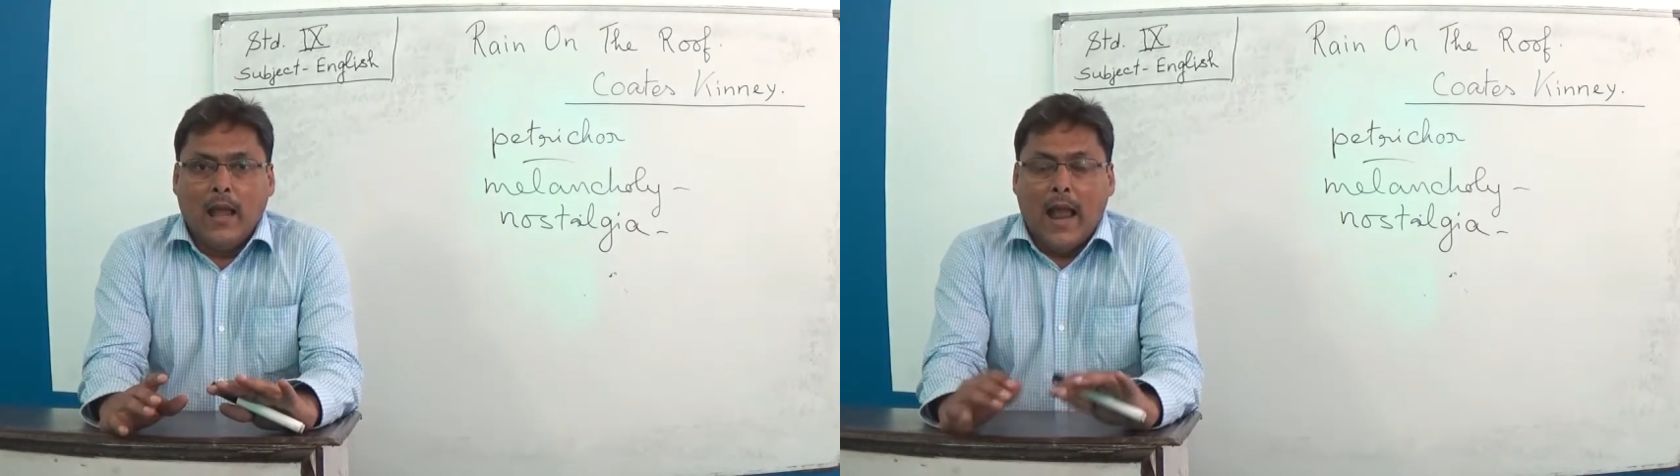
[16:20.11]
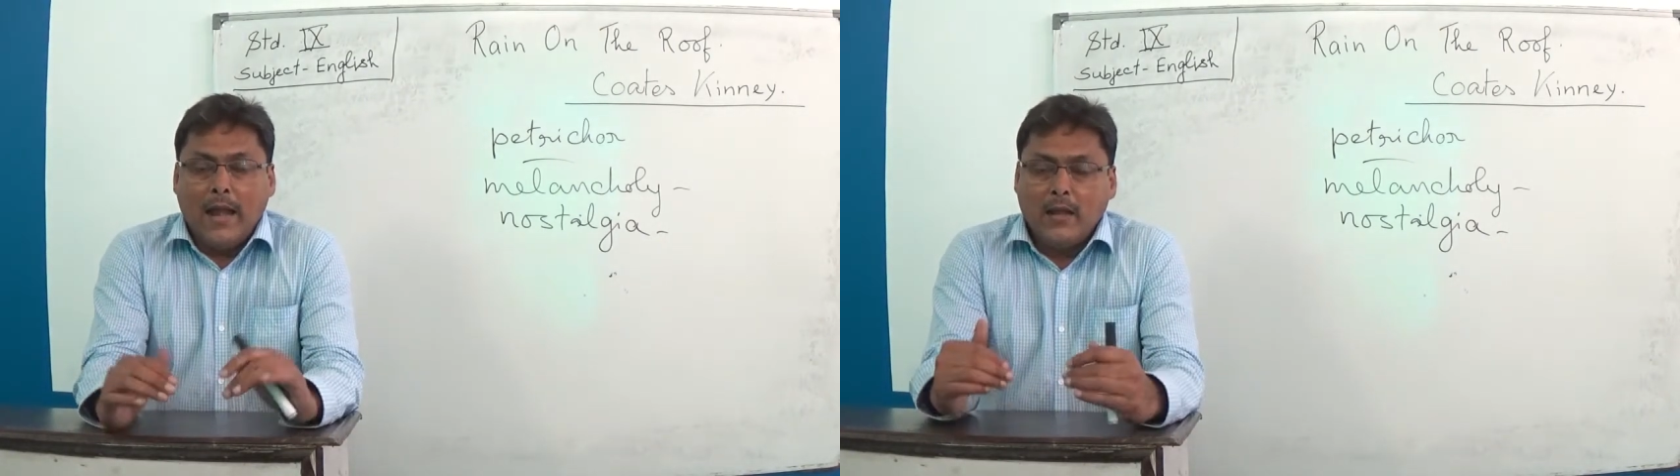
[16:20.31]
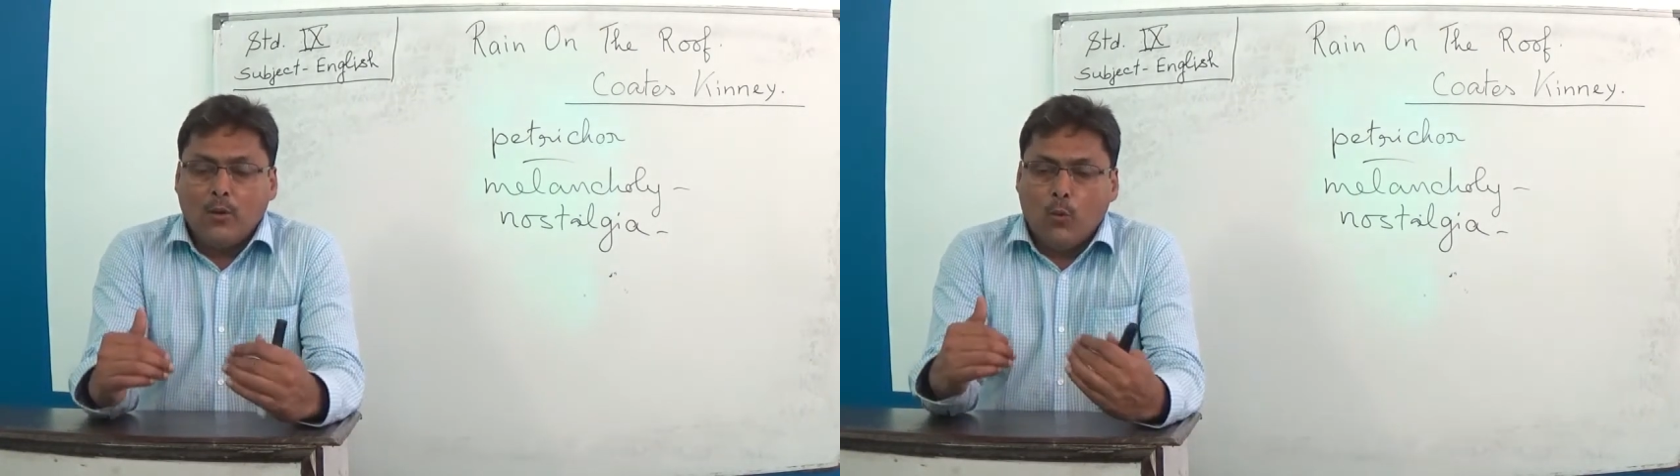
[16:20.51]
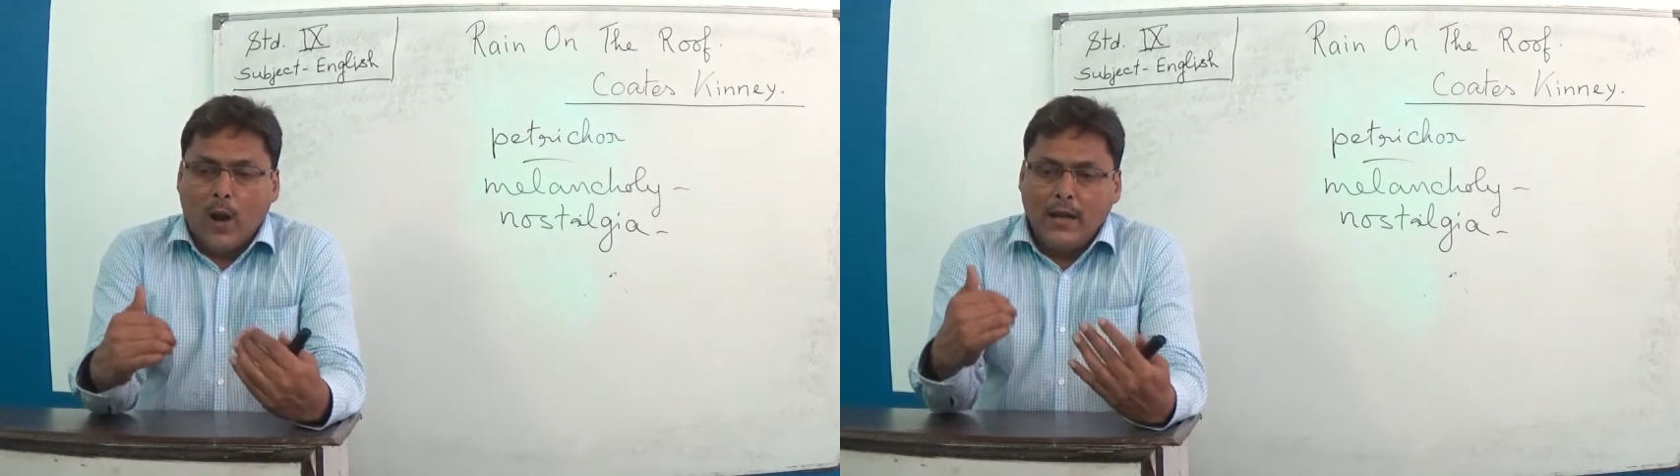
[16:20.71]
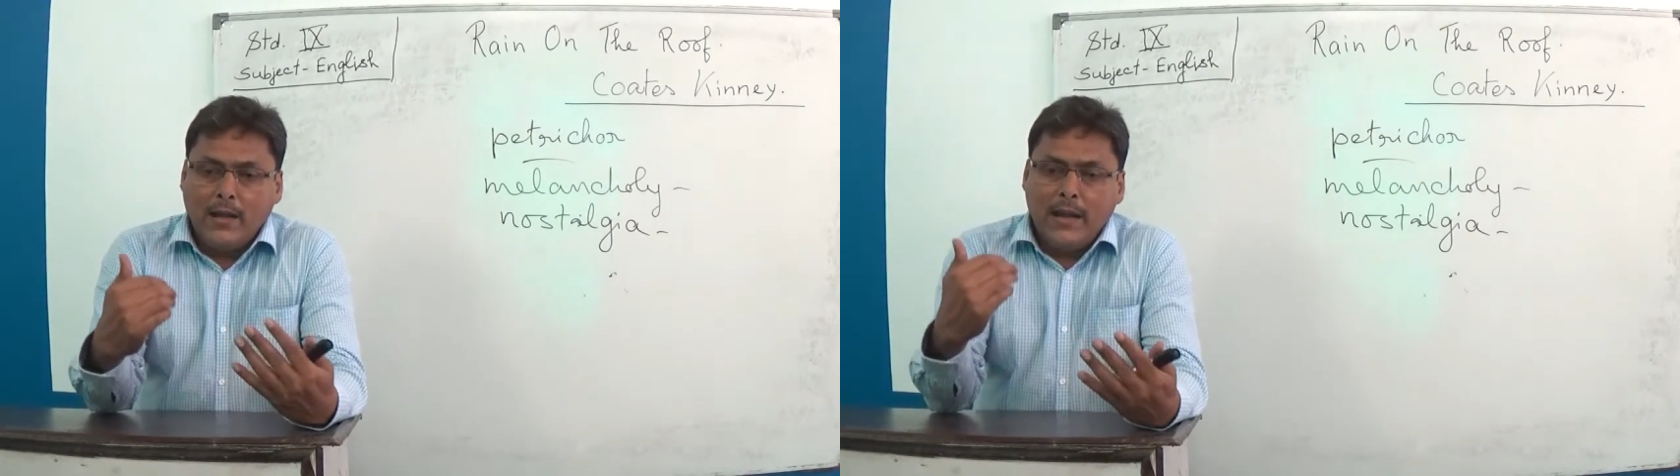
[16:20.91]
And
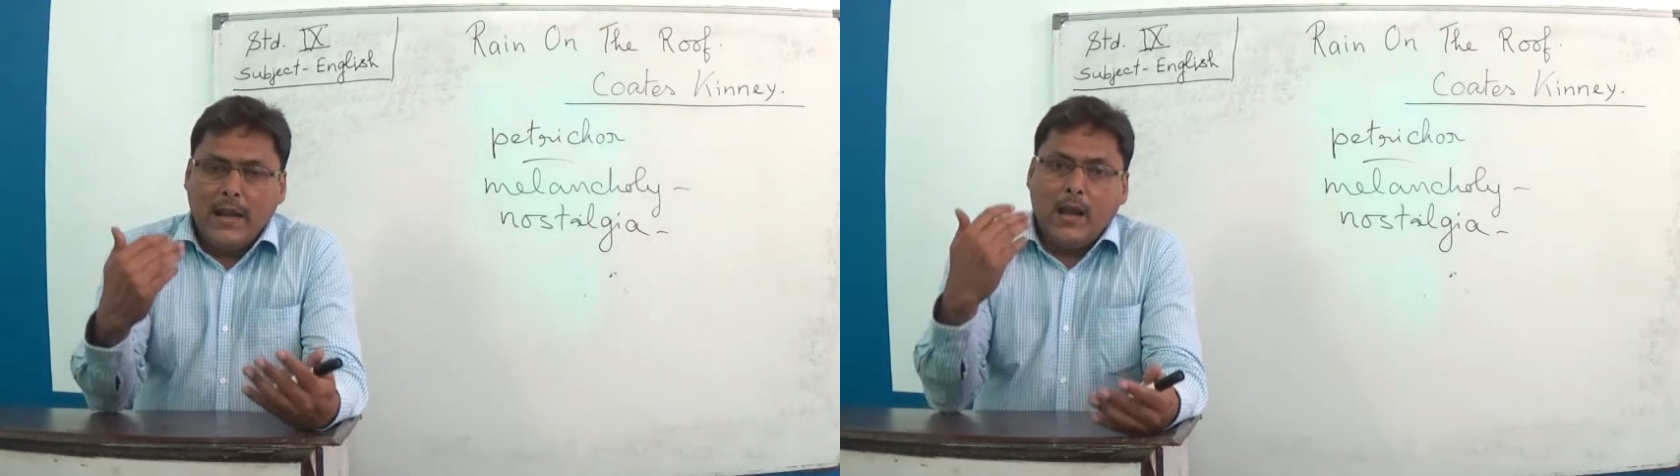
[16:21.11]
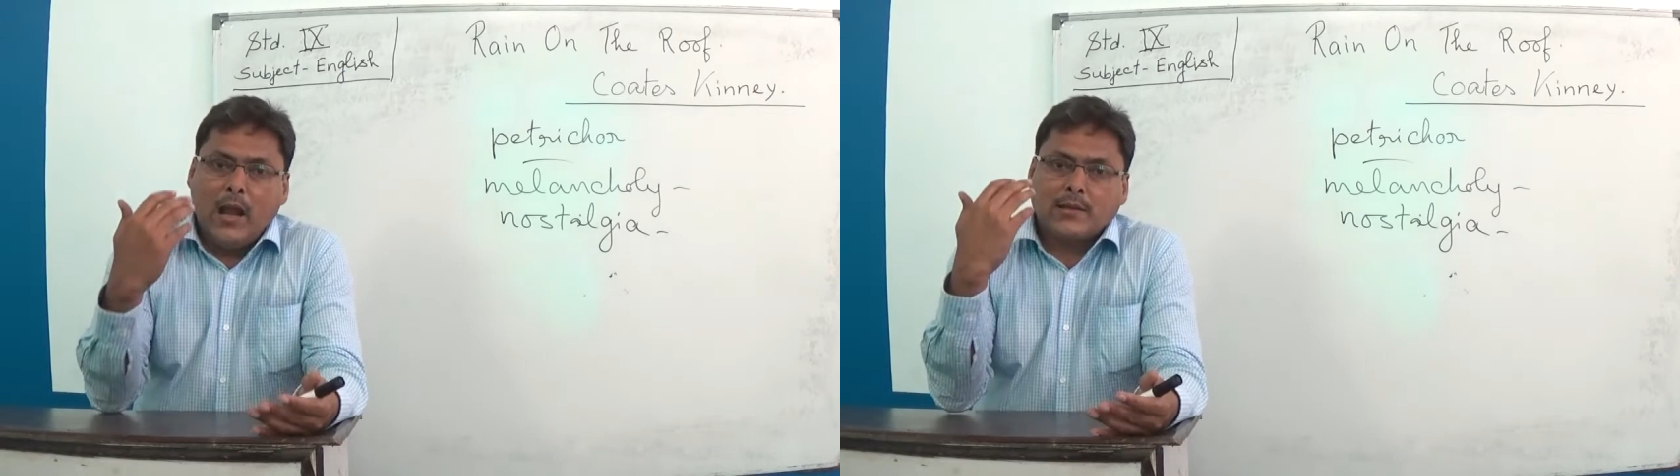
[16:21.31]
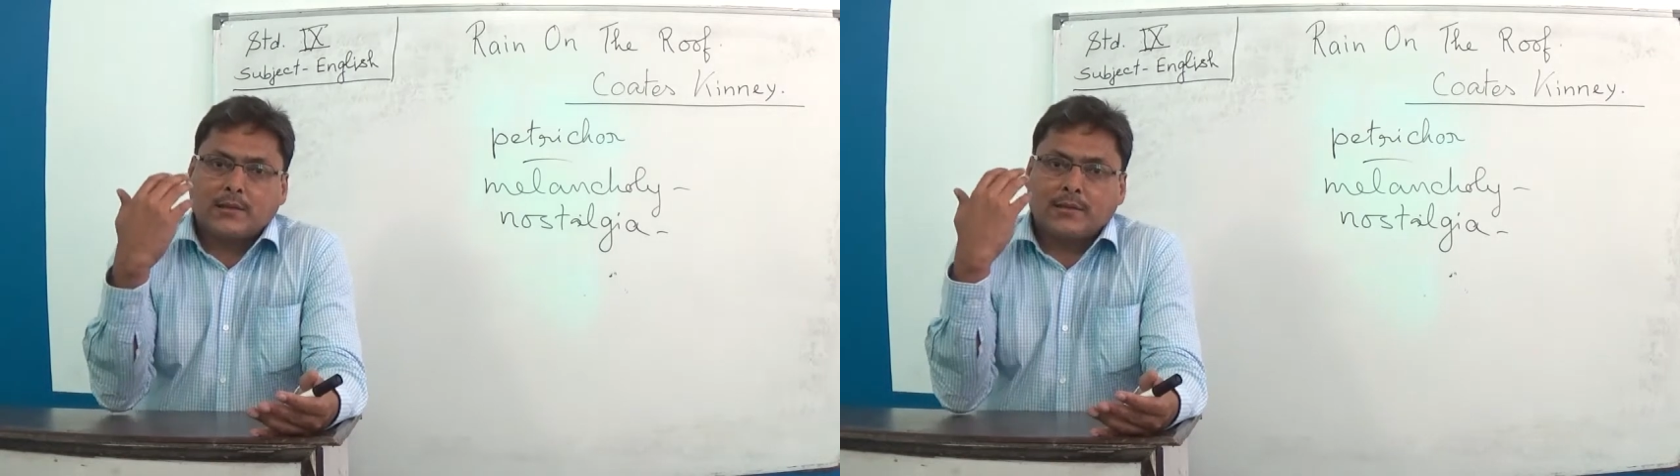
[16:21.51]
one day,